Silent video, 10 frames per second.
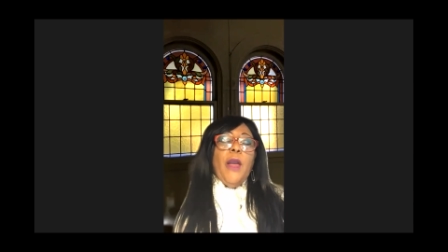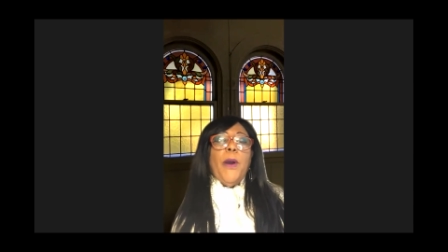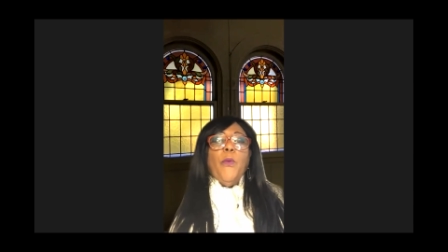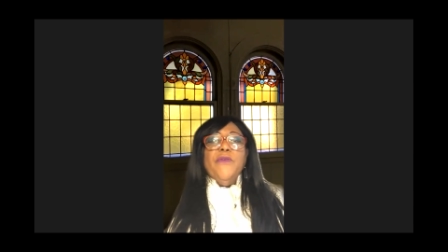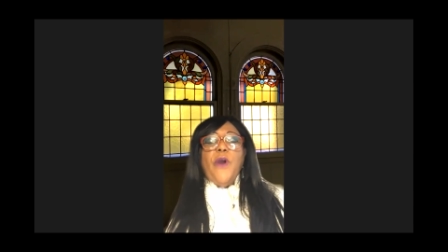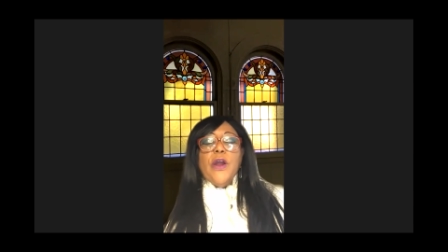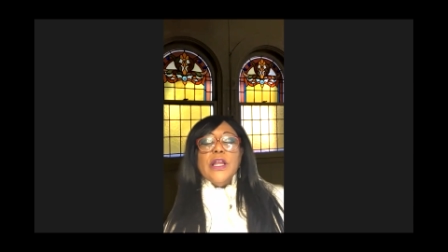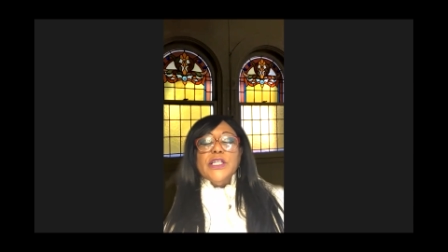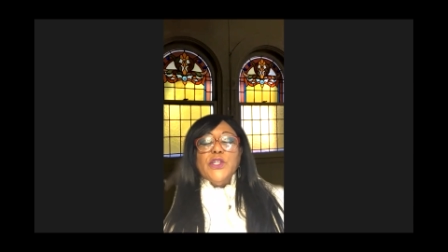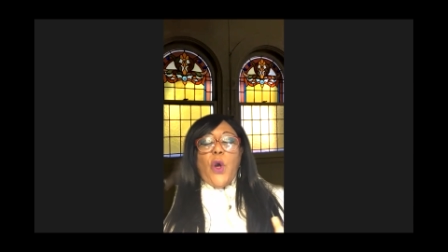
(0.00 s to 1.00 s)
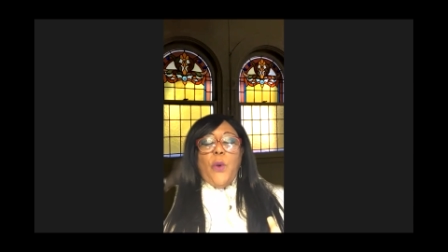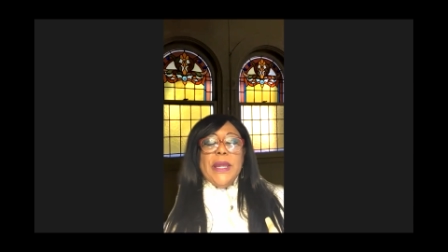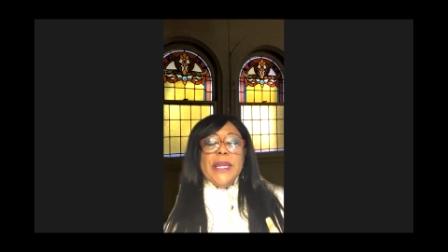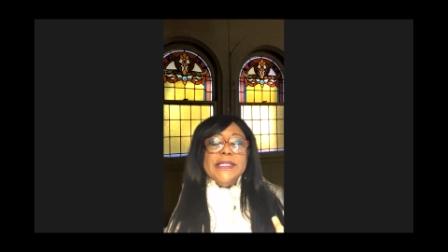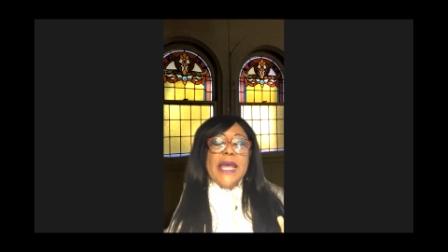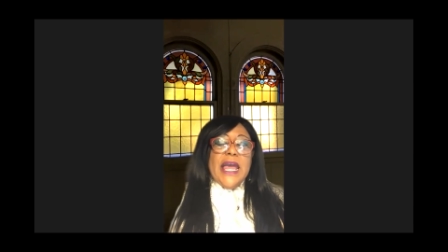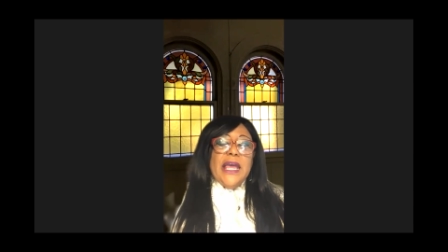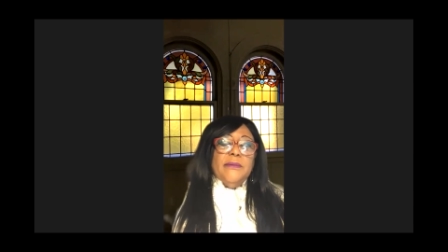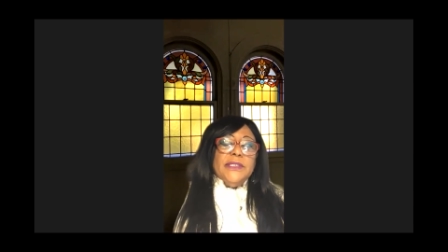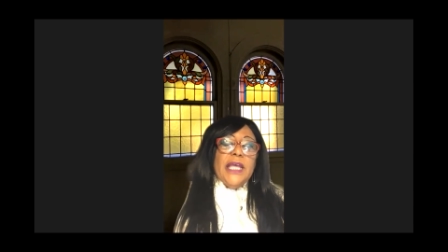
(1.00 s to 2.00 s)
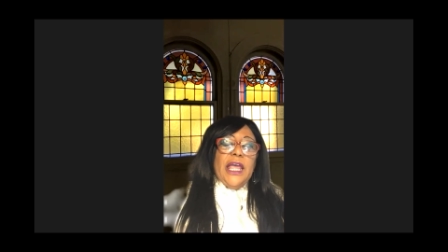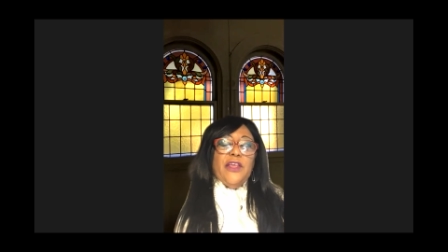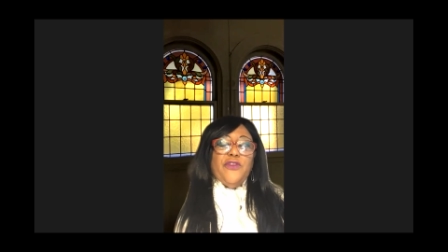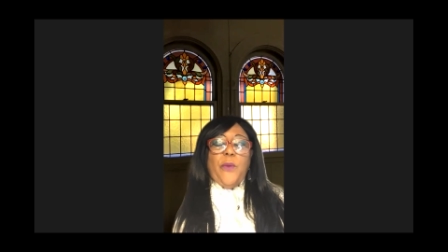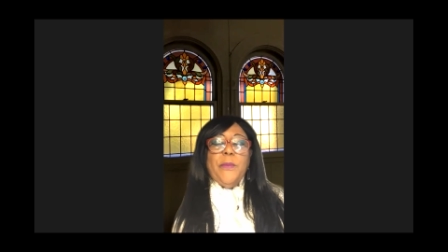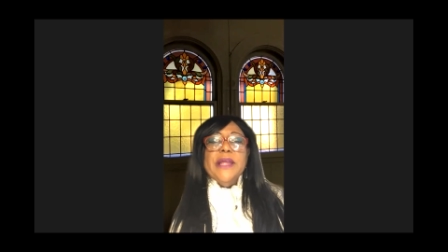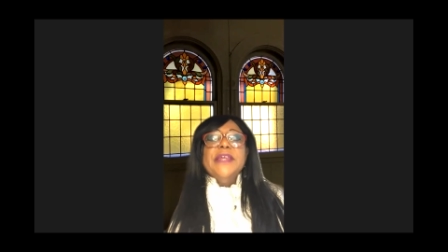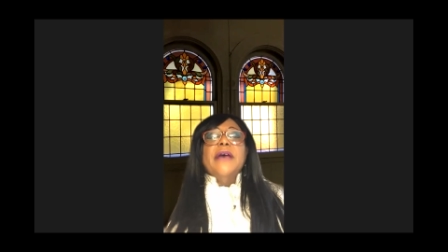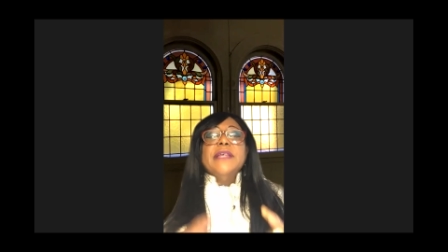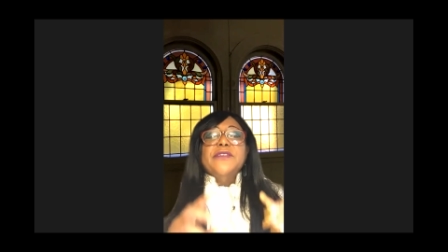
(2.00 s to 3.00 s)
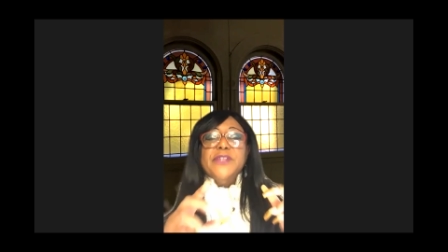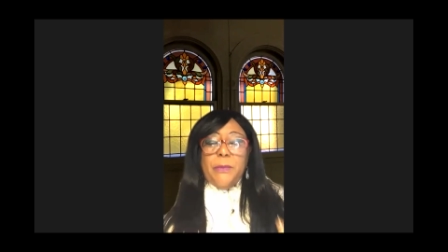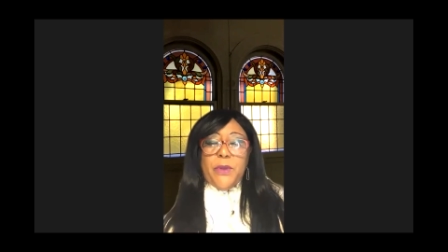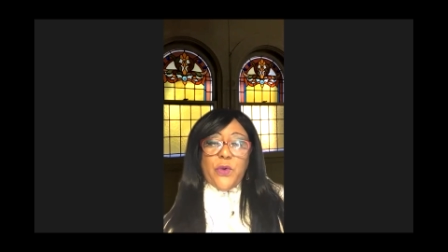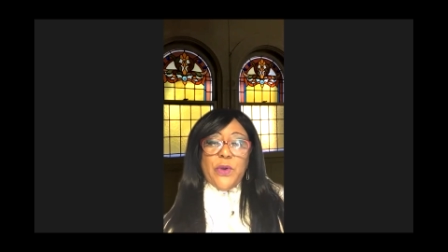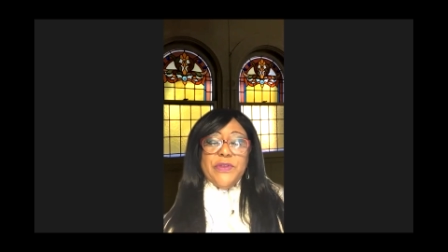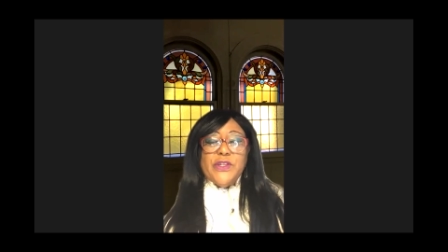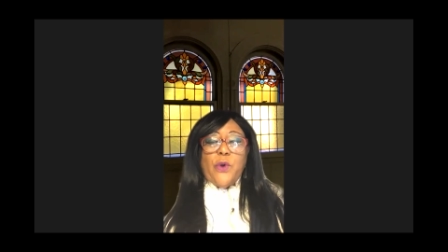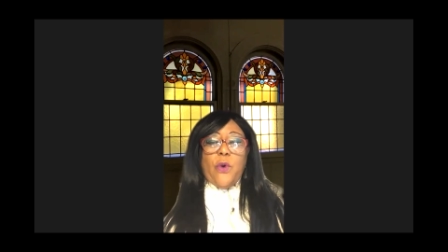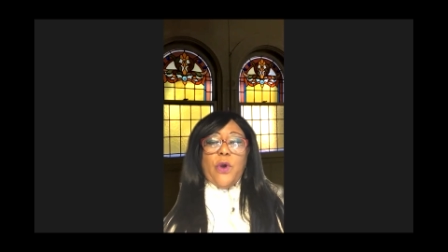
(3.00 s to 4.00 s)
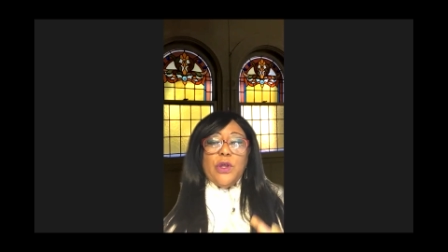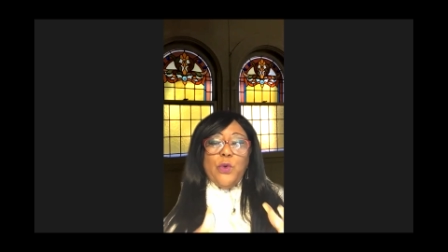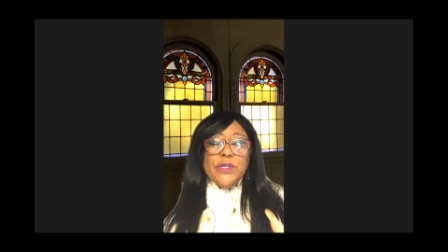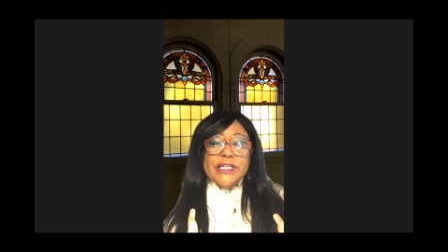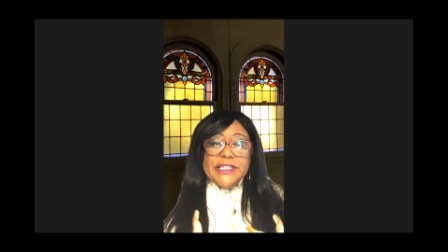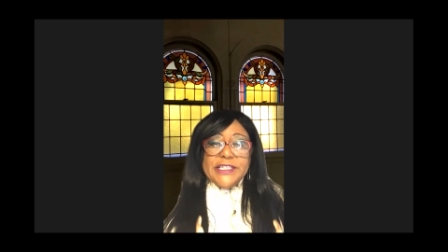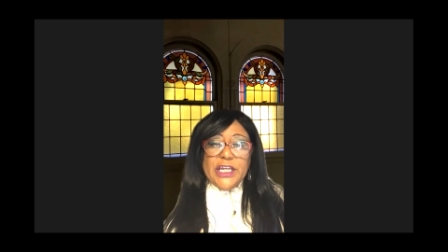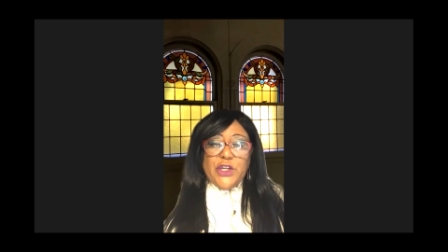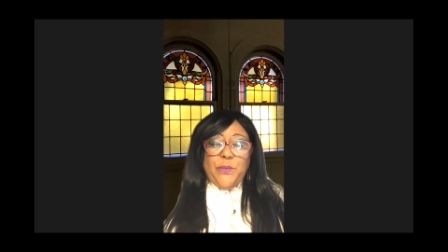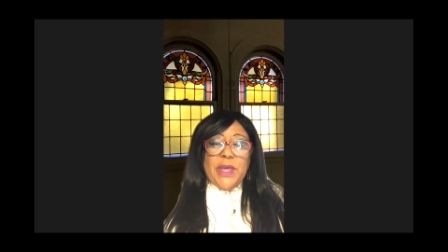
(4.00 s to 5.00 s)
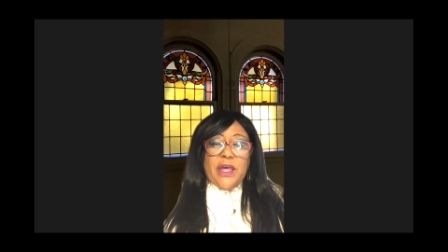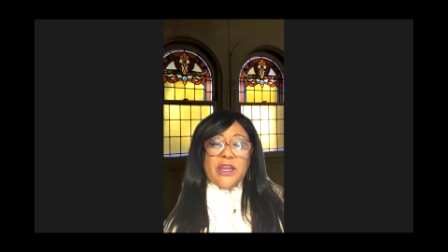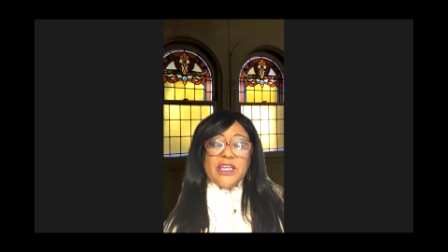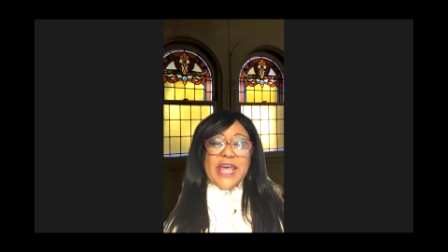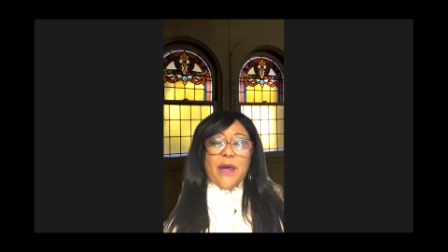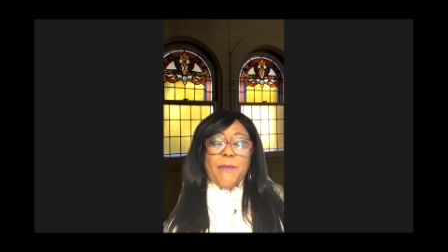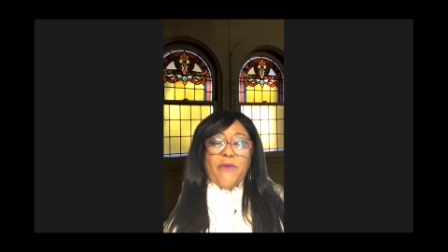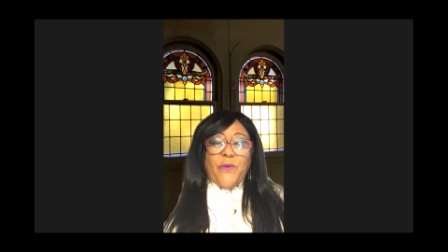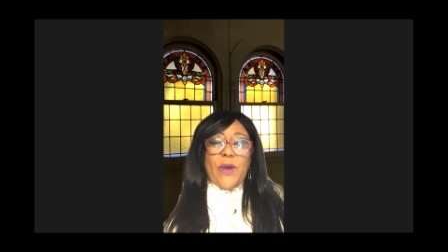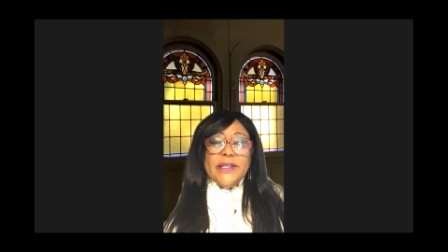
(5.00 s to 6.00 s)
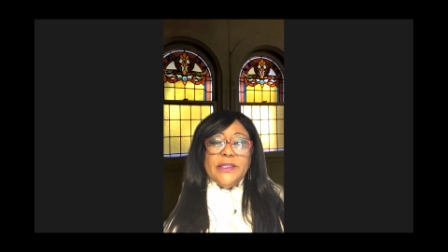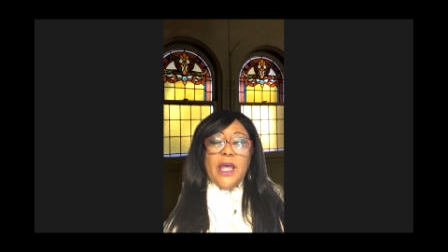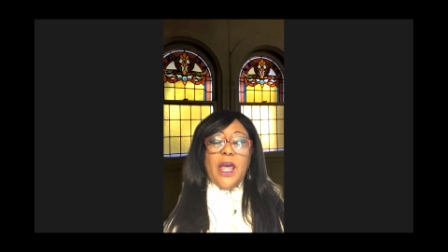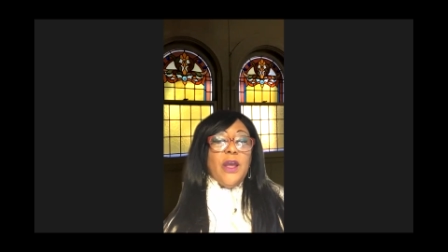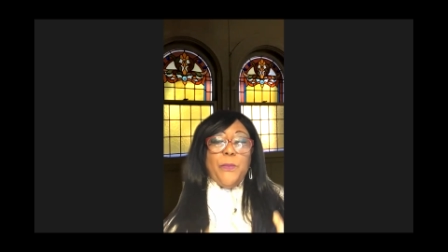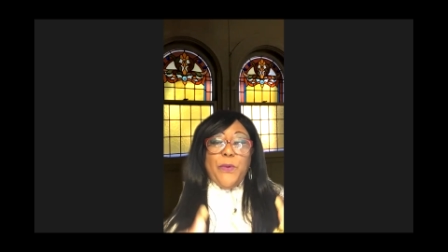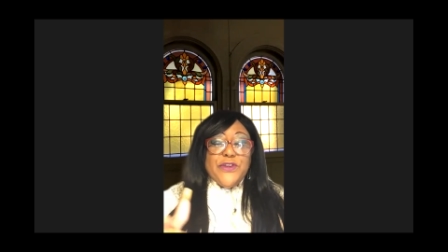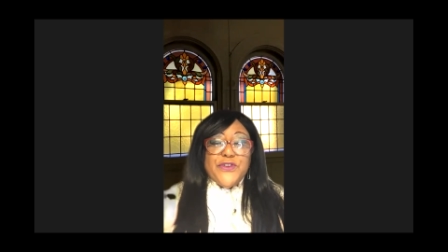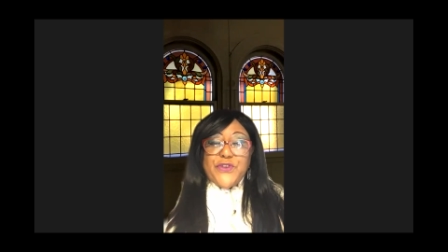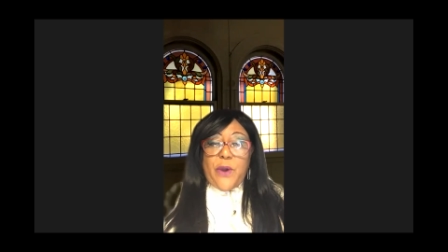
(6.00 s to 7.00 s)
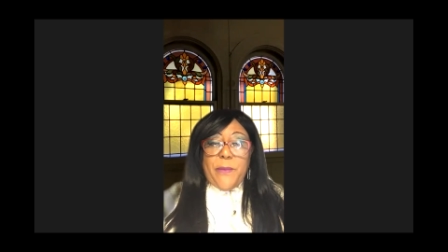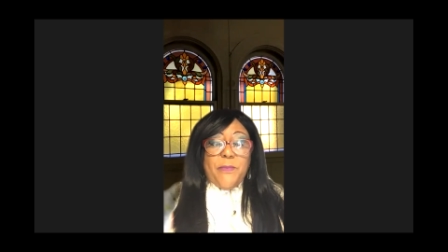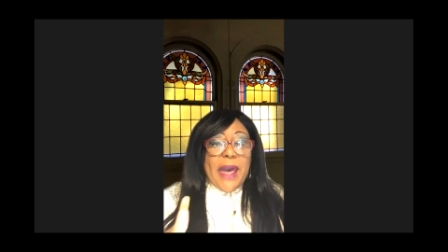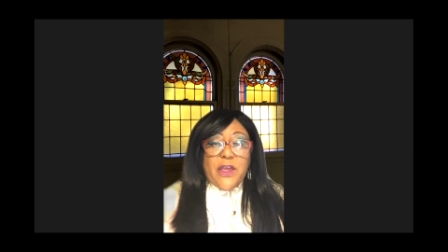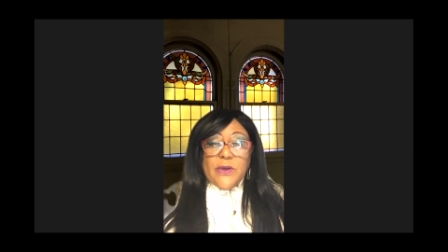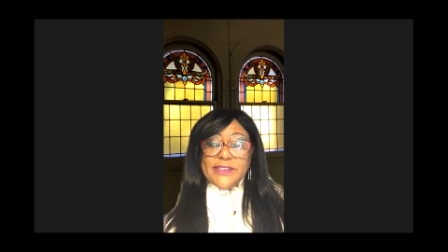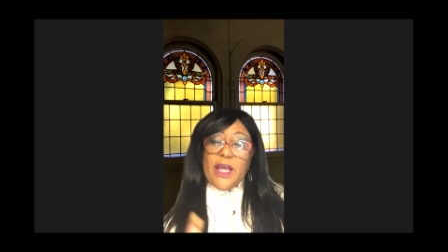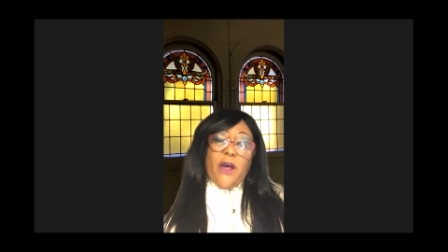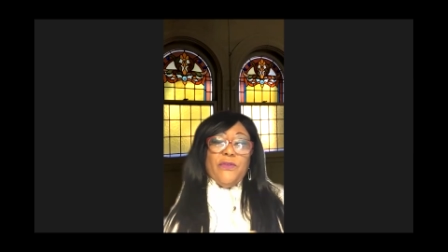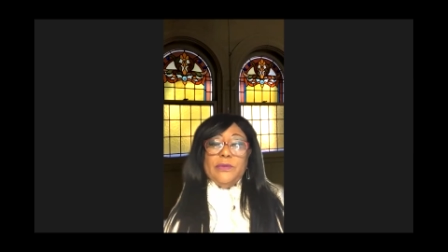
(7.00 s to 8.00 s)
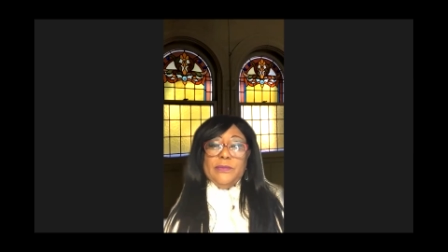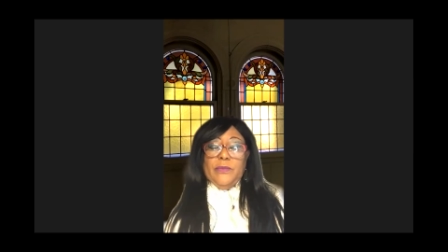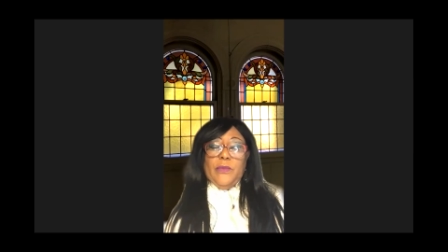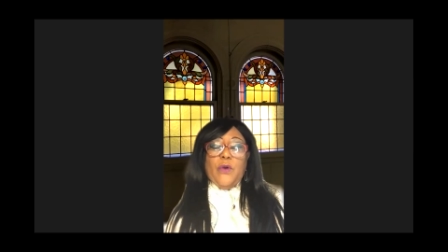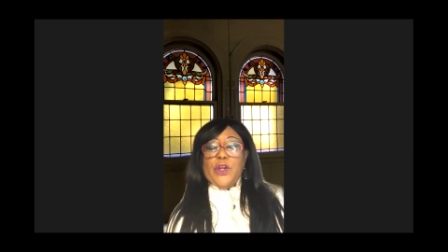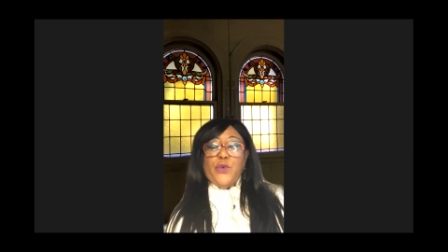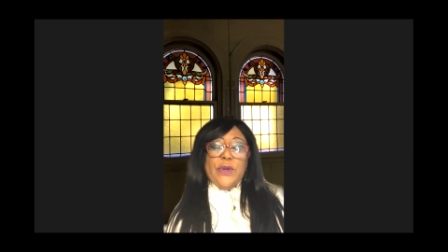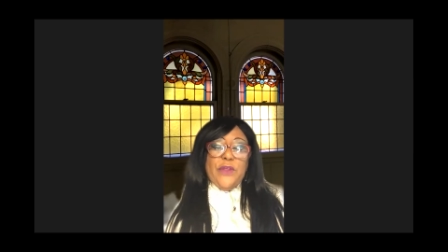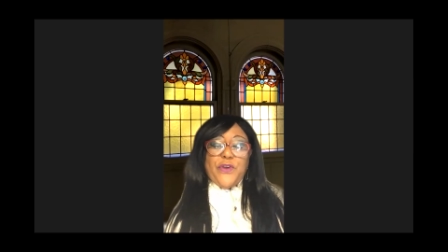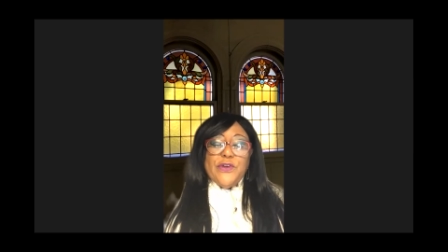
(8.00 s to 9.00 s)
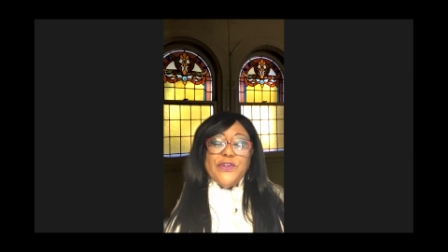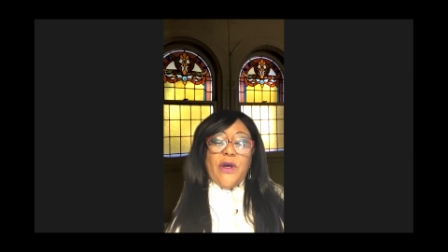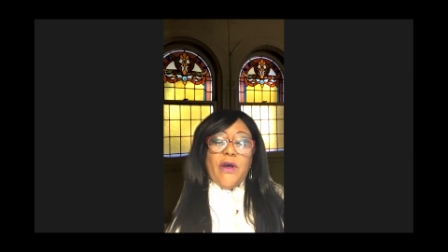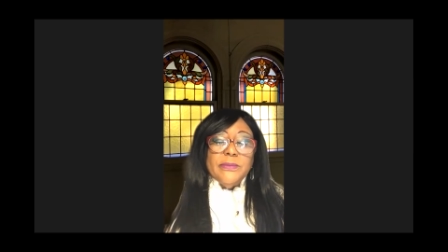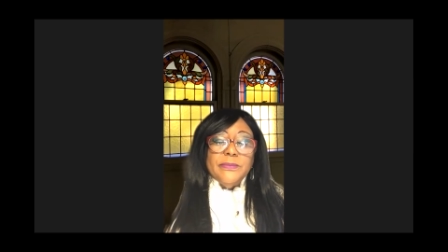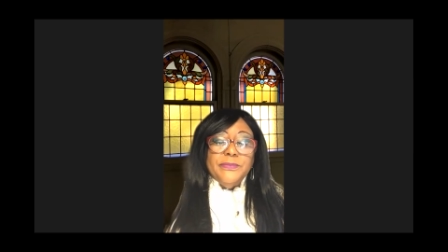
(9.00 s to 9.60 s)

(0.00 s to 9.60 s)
But we've heard it so many times, and so many times that some of you in this who are listening to me on the sound of my voice could preach a sermon by yourself on the 23rd Psalm.